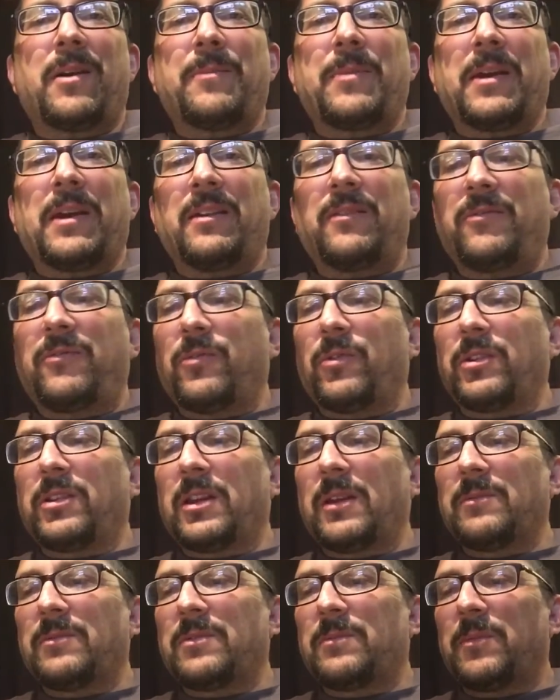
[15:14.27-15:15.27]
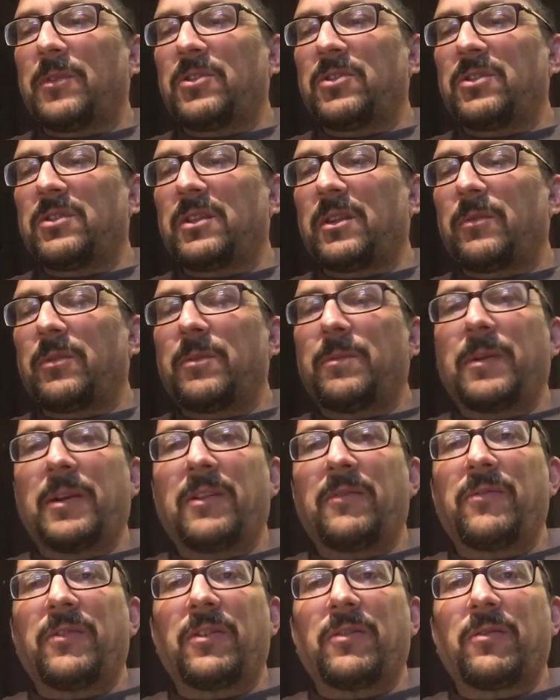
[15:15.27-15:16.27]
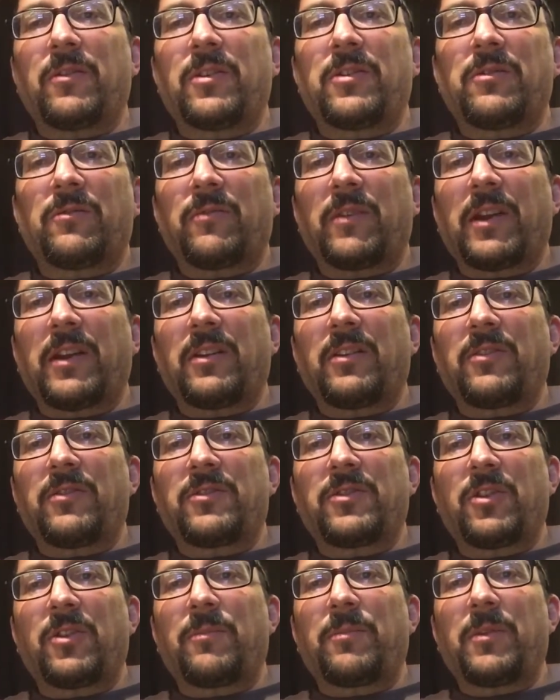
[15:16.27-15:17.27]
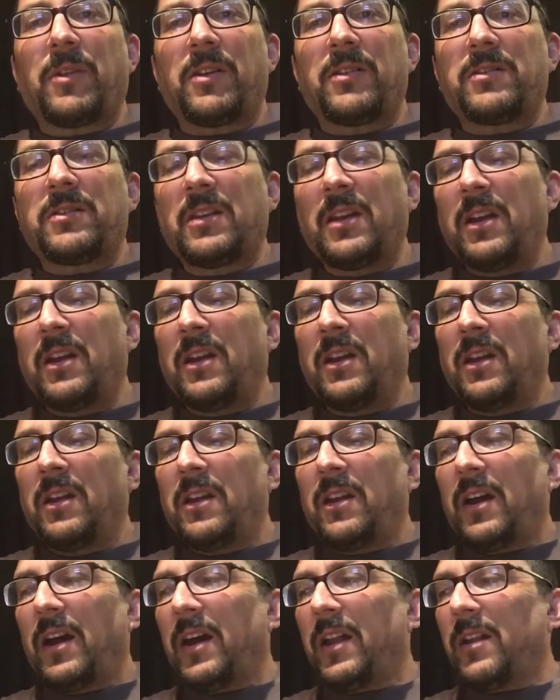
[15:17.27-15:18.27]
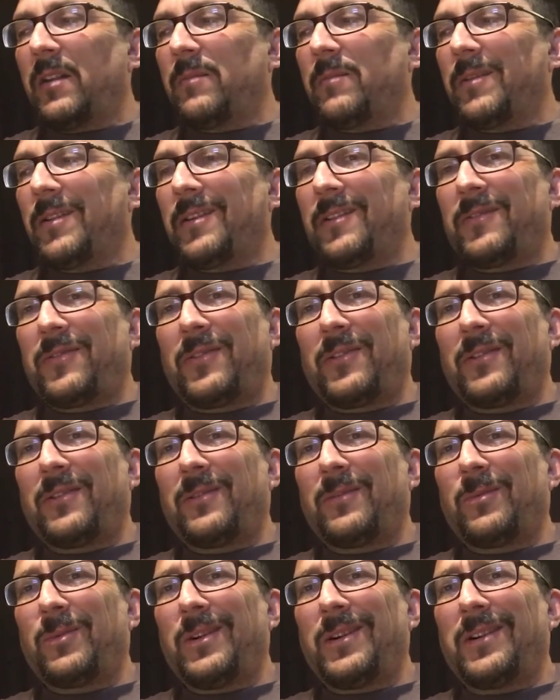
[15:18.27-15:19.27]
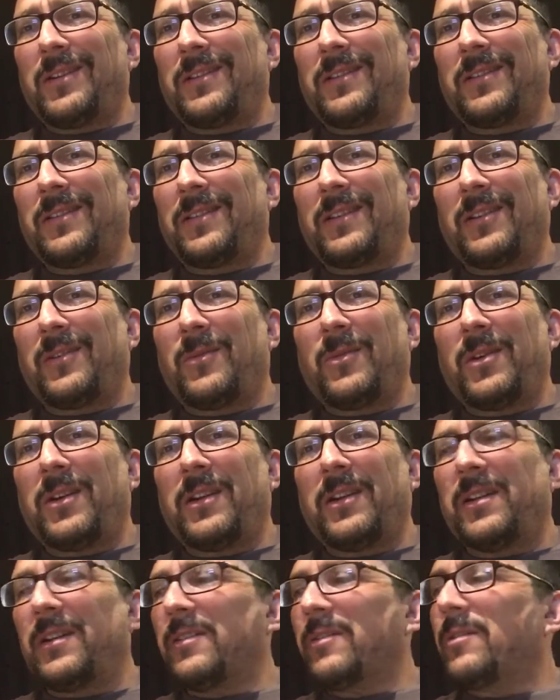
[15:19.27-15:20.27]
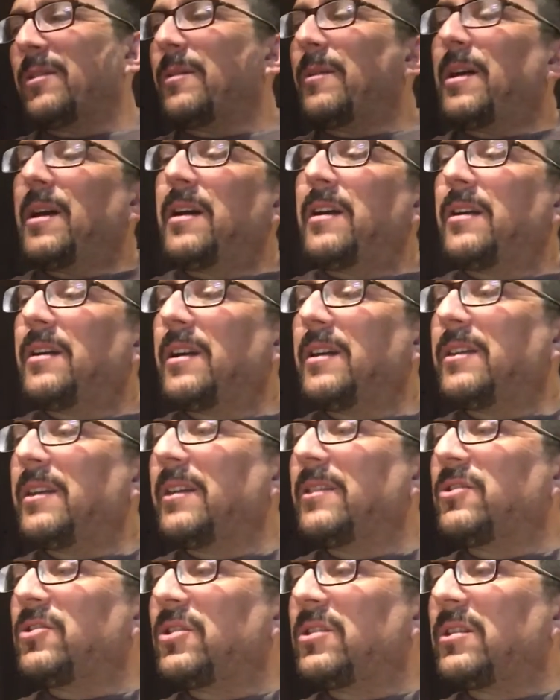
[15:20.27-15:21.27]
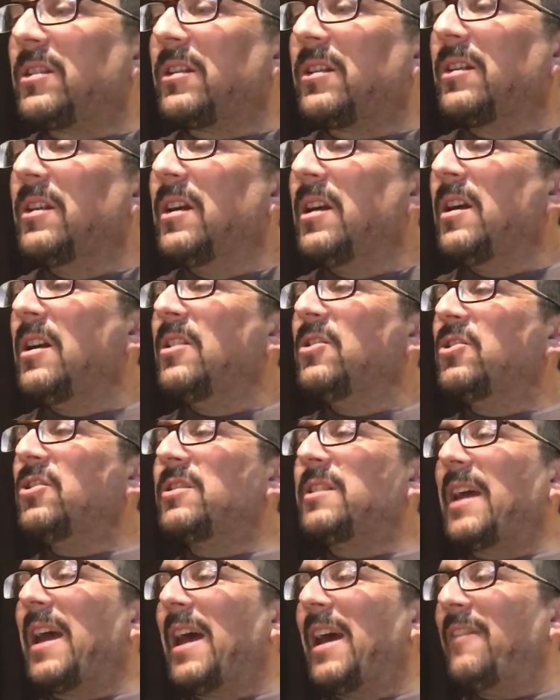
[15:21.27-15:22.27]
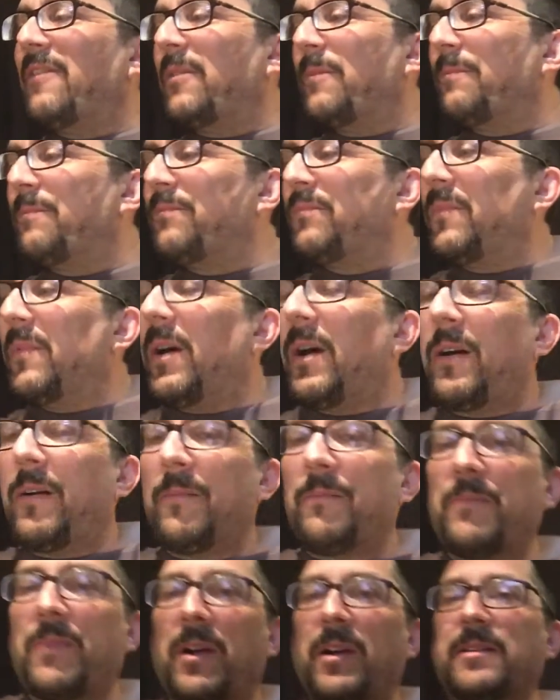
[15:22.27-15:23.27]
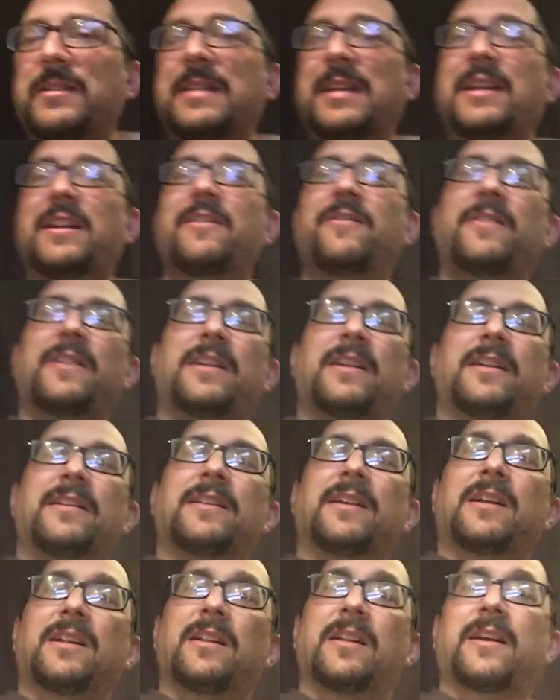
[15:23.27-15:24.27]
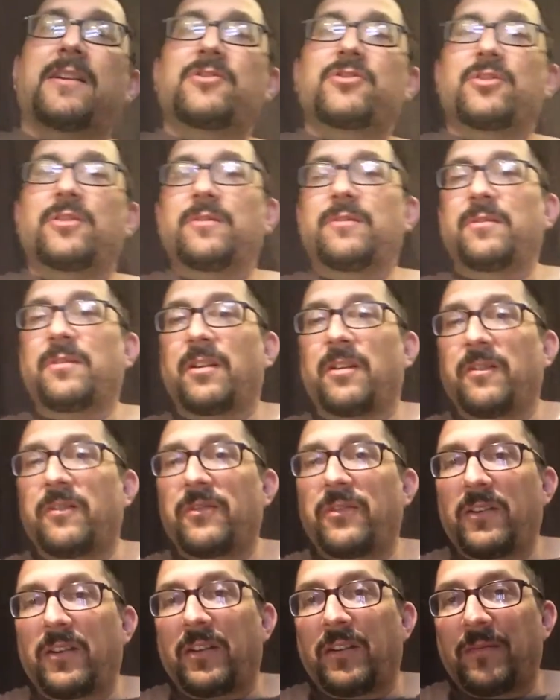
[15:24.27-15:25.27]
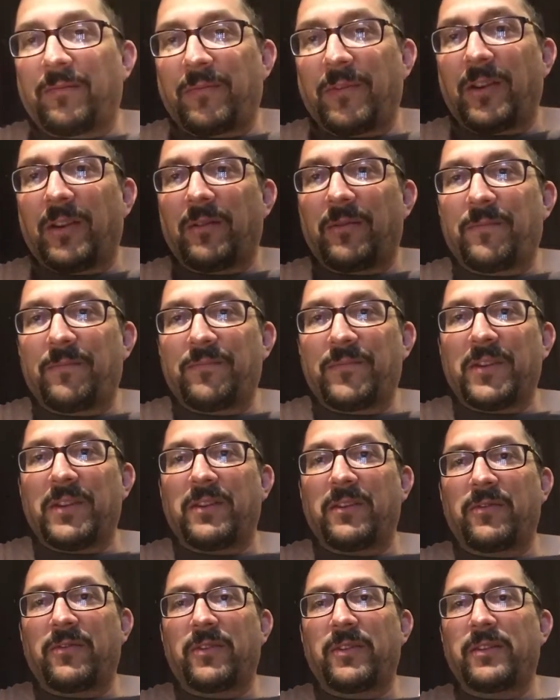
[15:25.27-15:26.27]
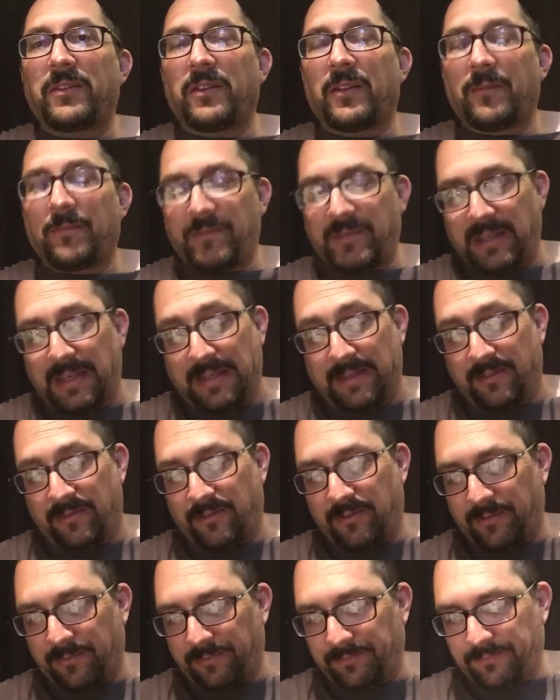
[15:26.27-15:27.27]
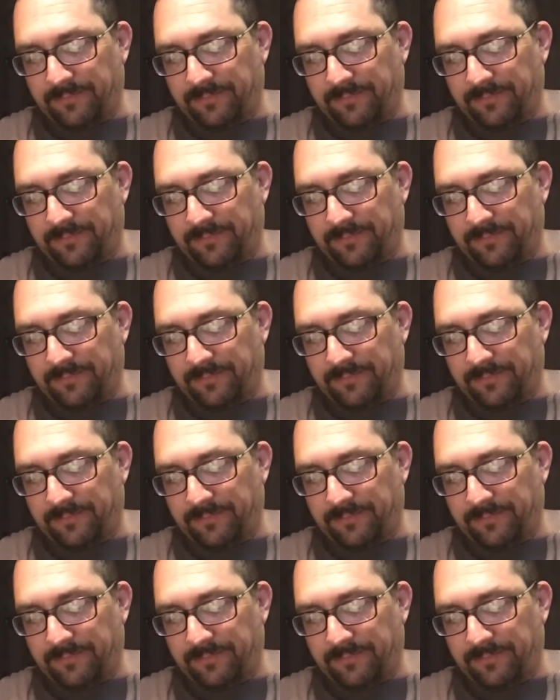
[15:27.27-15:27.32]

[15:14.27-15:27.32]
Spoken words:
I paid 4 times as much as I would have paid for the regular surplus, and I'm like, for what? You know, why did I do that? Well, I think it's just to have a tin of it in the collection of you know, the different tins.